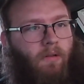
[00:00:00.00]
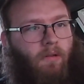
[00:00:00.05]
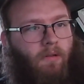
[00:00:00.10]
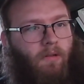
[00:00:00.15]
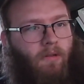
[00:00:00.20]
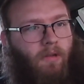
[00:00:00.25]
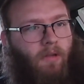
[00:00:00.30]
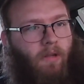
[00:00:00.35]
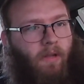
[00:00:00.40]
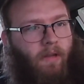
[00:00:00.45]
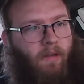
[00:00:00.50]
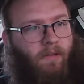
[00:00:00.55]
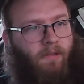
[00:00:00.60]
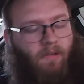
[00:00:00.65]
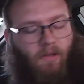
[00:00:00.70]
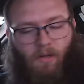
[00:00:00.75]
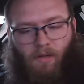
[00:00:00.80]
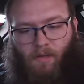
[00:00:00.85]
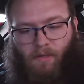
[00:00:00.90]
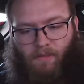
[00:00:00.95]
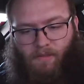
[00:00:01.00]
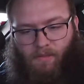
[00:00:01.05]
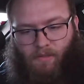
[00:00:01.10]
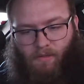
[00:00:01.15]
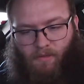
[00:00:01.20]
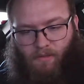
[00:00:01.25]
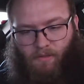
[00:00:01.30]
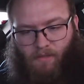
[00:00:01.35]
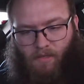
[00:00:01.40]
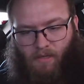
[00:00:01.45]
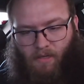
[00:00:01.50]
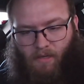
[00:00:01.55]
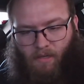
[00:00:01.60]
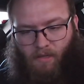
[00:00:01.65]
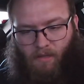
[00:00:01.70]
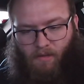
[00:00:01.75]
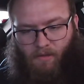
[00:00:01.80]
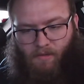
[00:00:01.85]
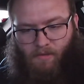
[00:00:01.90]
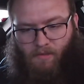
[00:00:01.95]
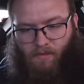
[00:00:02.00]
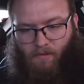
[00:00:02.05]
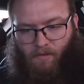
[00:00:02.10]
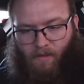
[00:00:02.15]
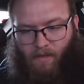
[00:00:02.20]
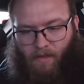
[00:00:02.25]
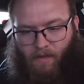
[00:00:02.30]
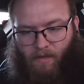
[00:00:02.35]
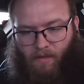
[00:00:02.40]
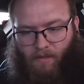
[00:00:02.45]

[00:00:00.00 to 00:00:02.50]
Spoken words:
Today is August 13th, so that